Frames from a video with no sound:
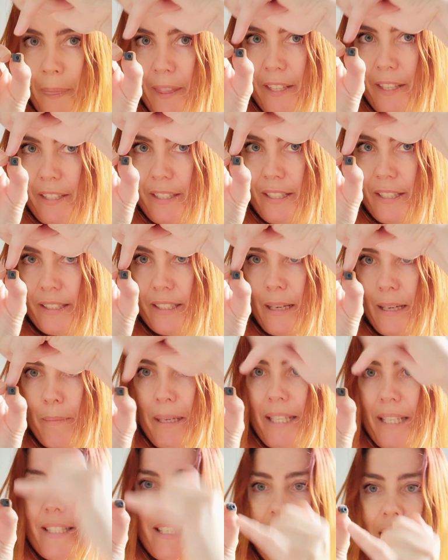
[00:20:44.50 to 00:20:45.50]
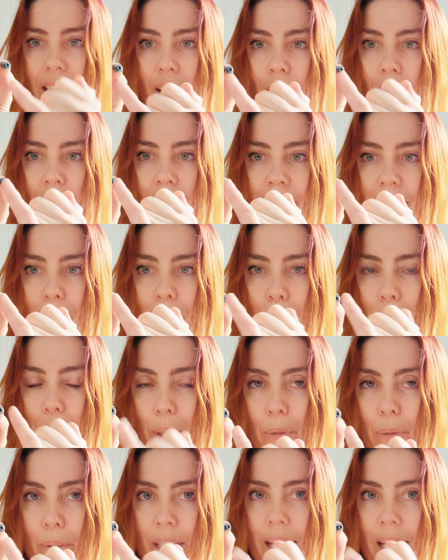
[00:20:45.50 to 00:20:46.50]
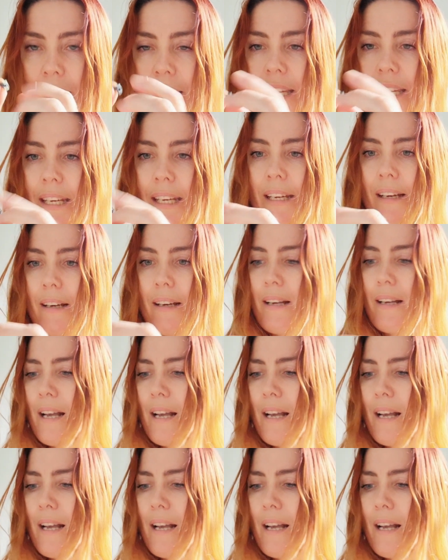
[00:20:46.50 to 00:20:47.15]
studs coming down and then build out here.